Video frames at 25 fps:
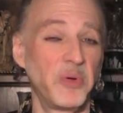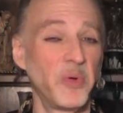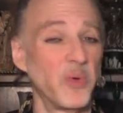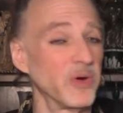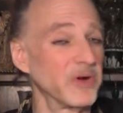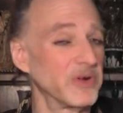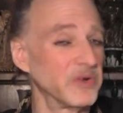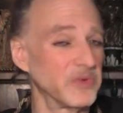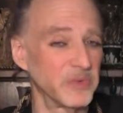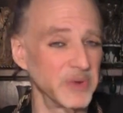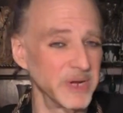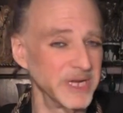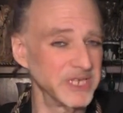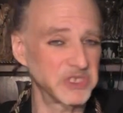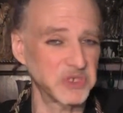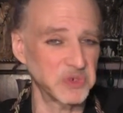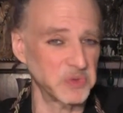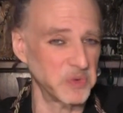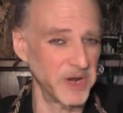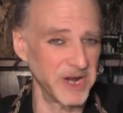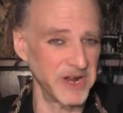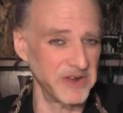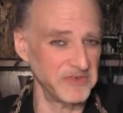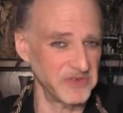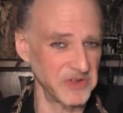poor to rich,
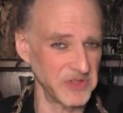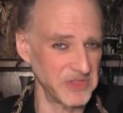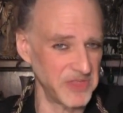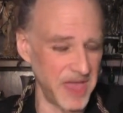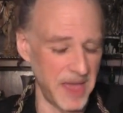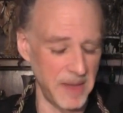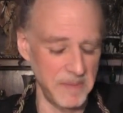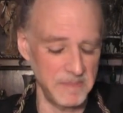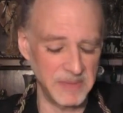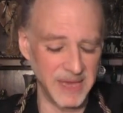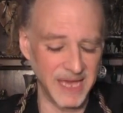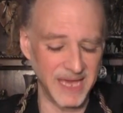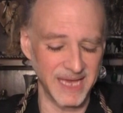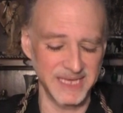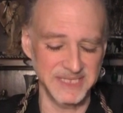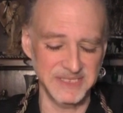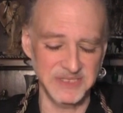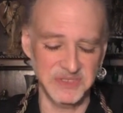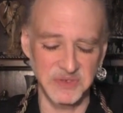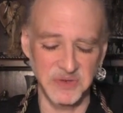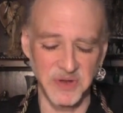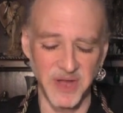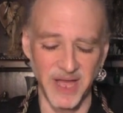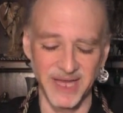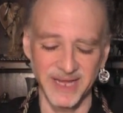whatever that
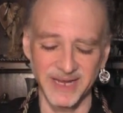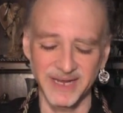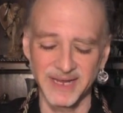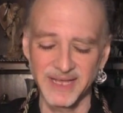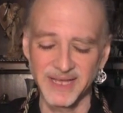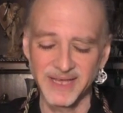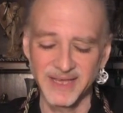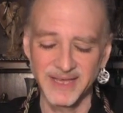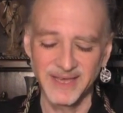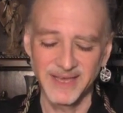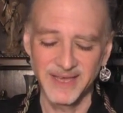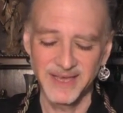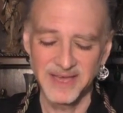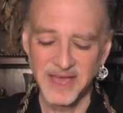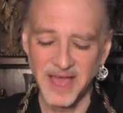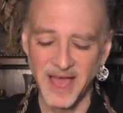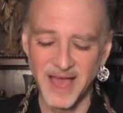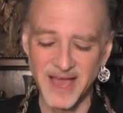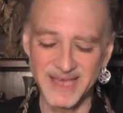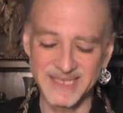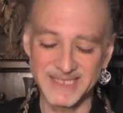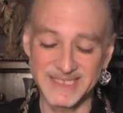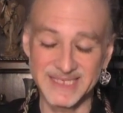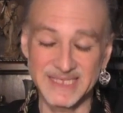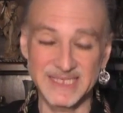means, right?
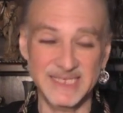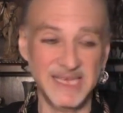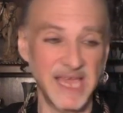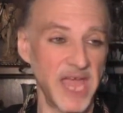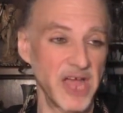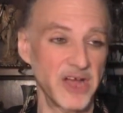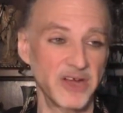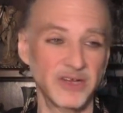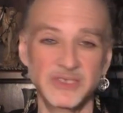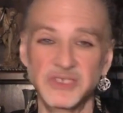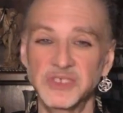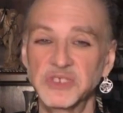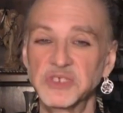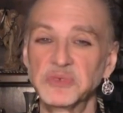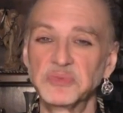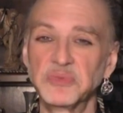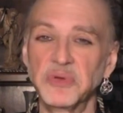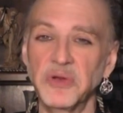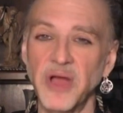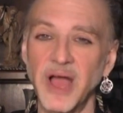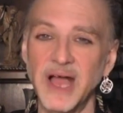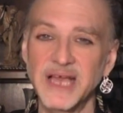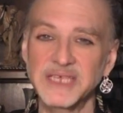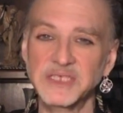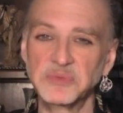Uh, scarce to
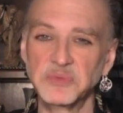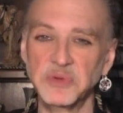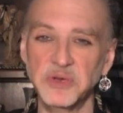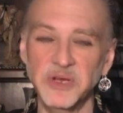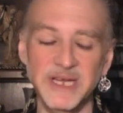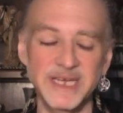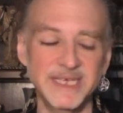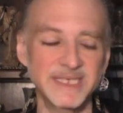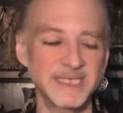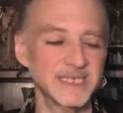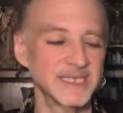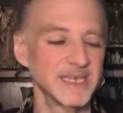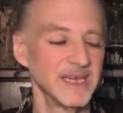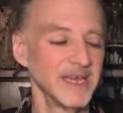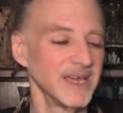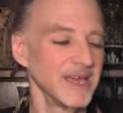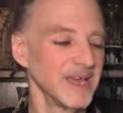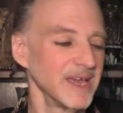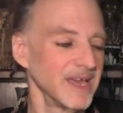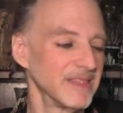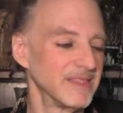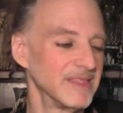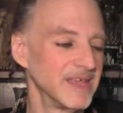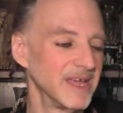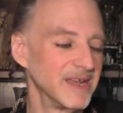prosperous,
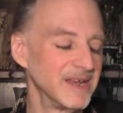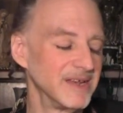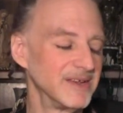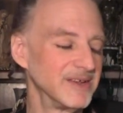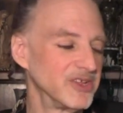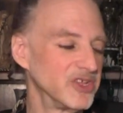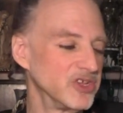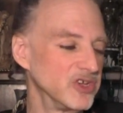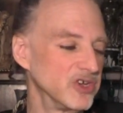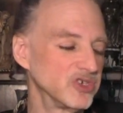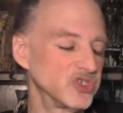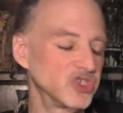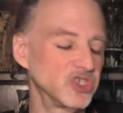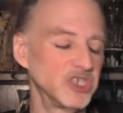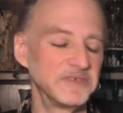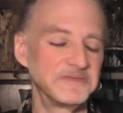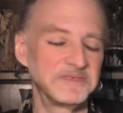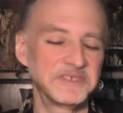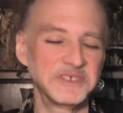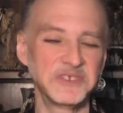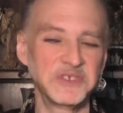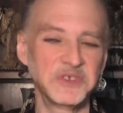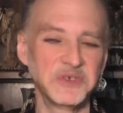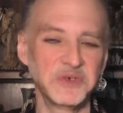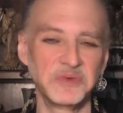then you're
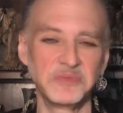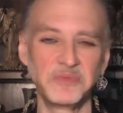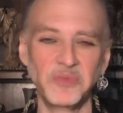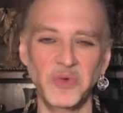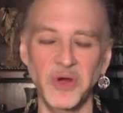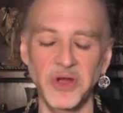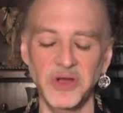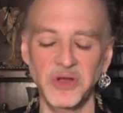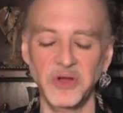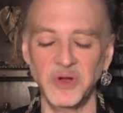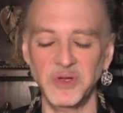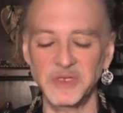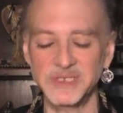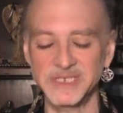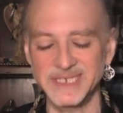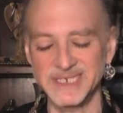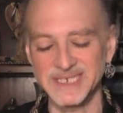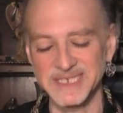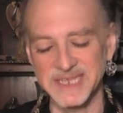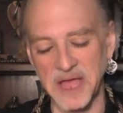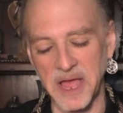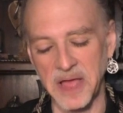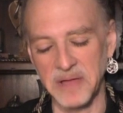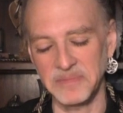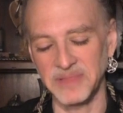shifting to a more
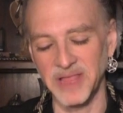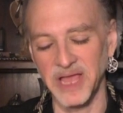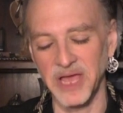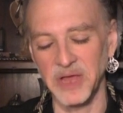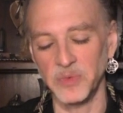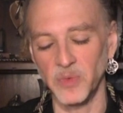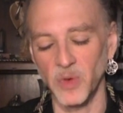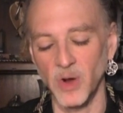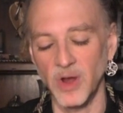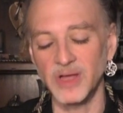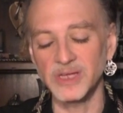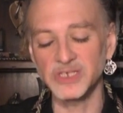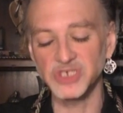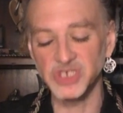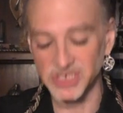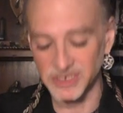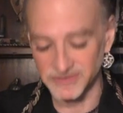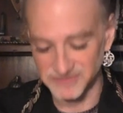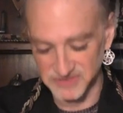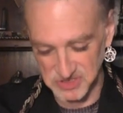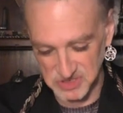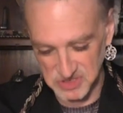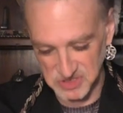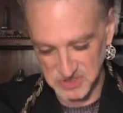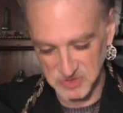golden timeline. We're all
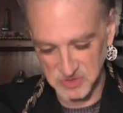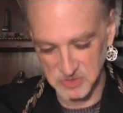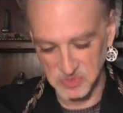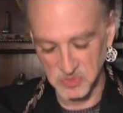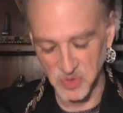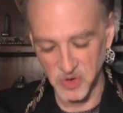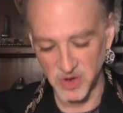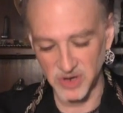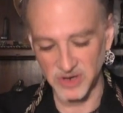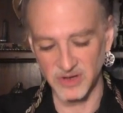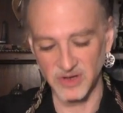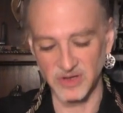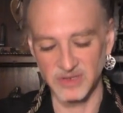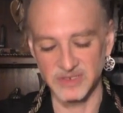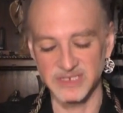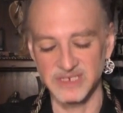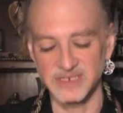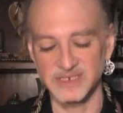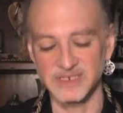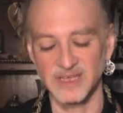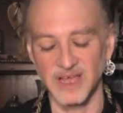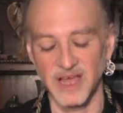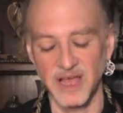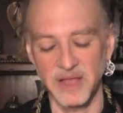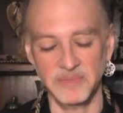shifting to a more
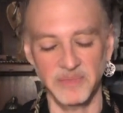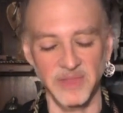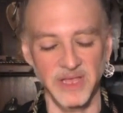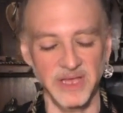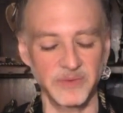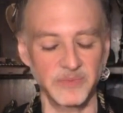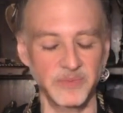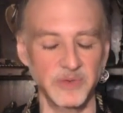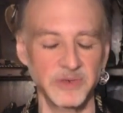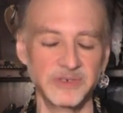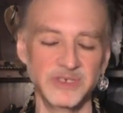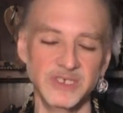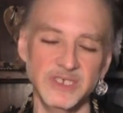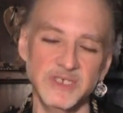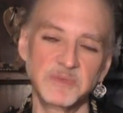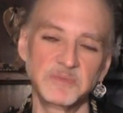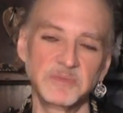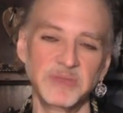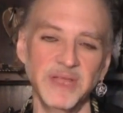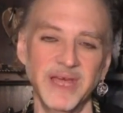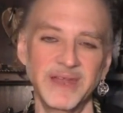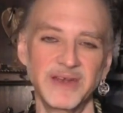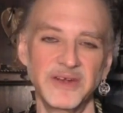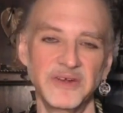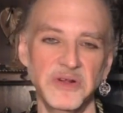golden timeline where just
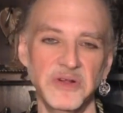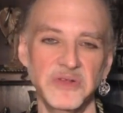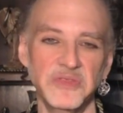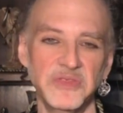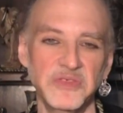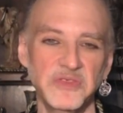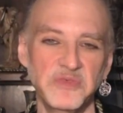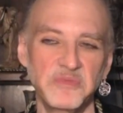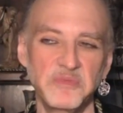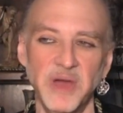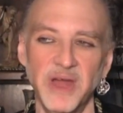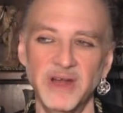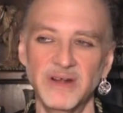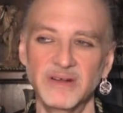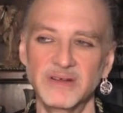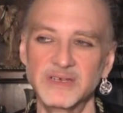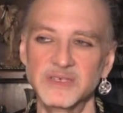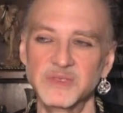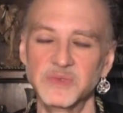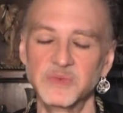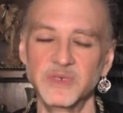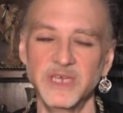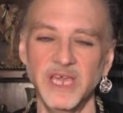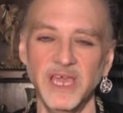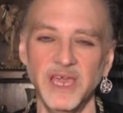planet Earth is better
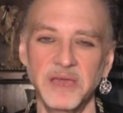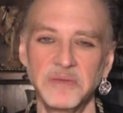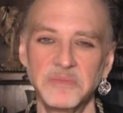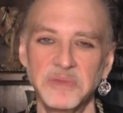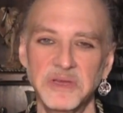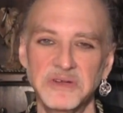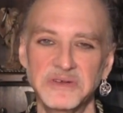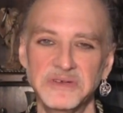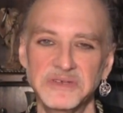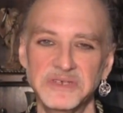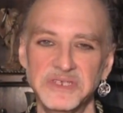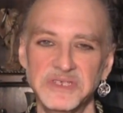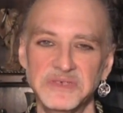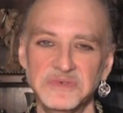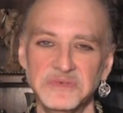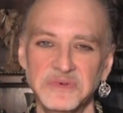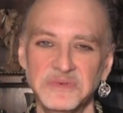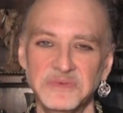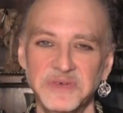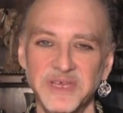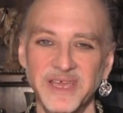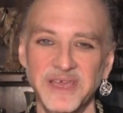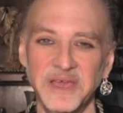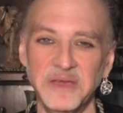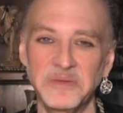because we came here to do
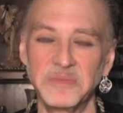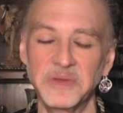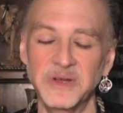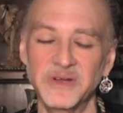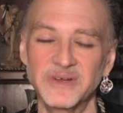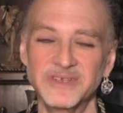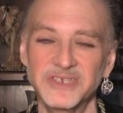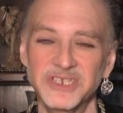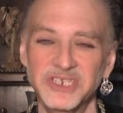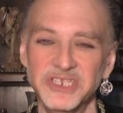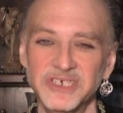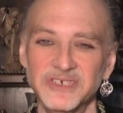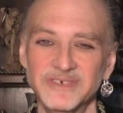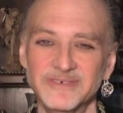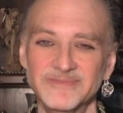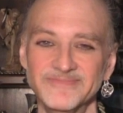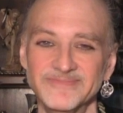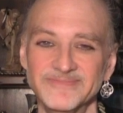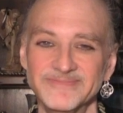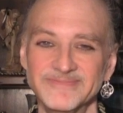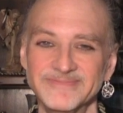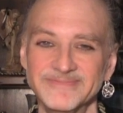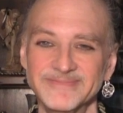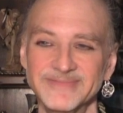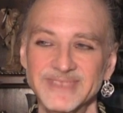what we came here to do.
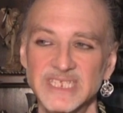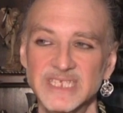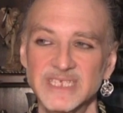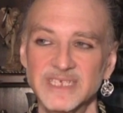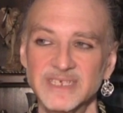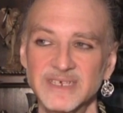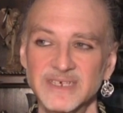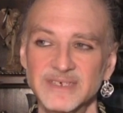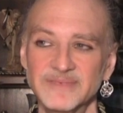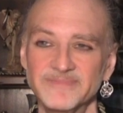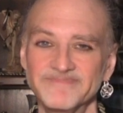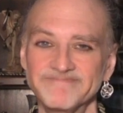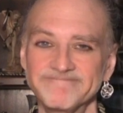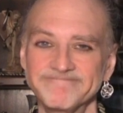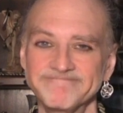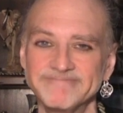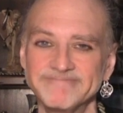Yep.